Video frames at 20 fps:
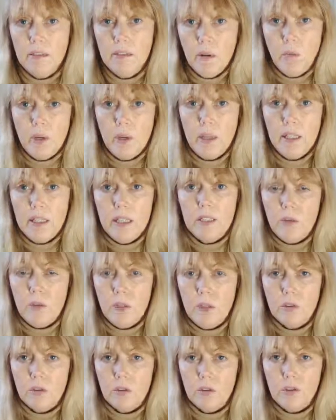we need to be
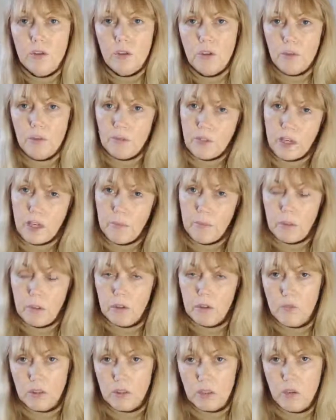in control of that, because
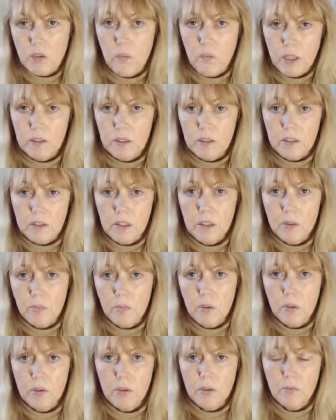obviously we understand the
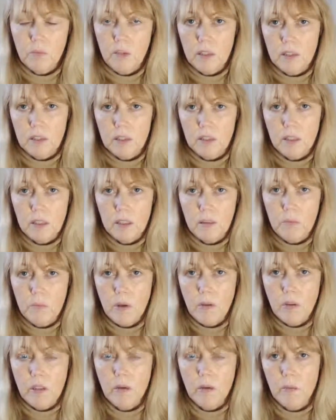product, we understand the
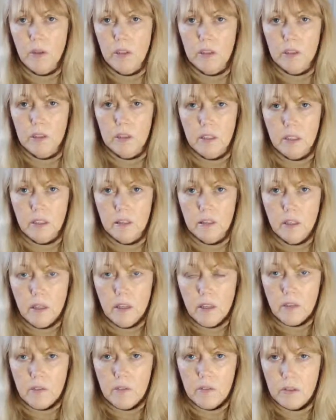market, we understand
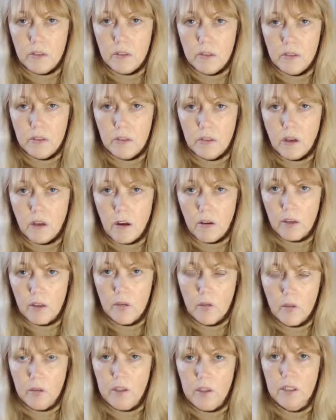the target
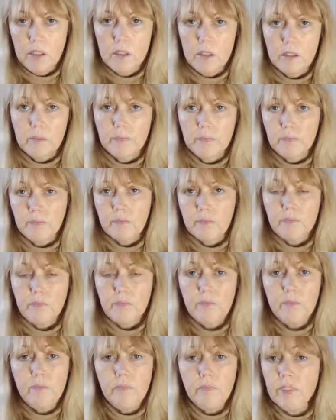audience.
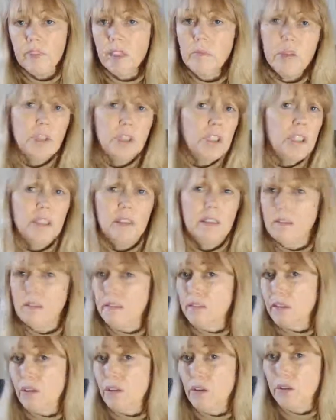A machine
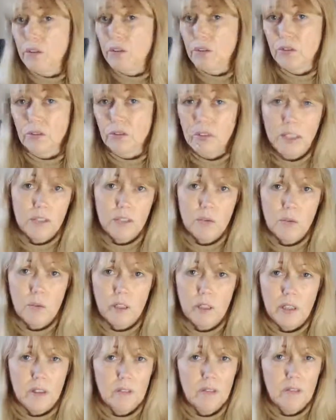can't do that. All
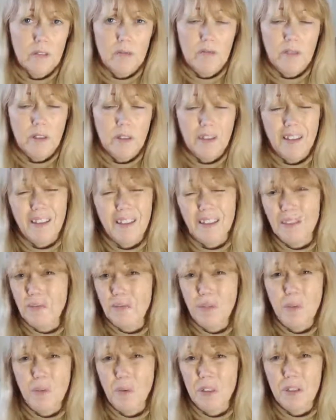it can, and I don't
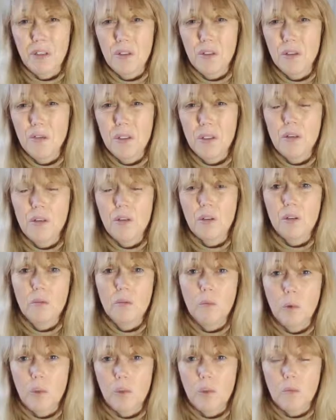know what it can do, is look at
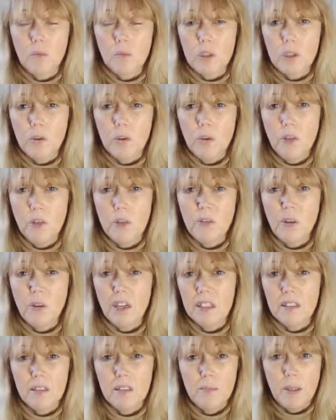what you've already got in your
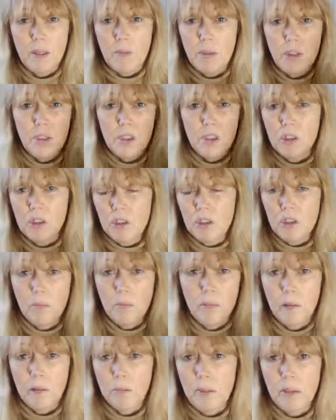ads and maybe jumble
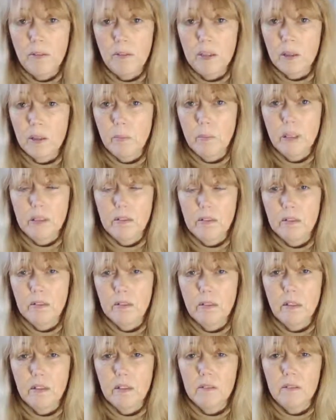it about a little bit
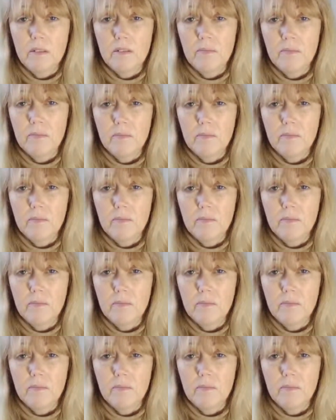and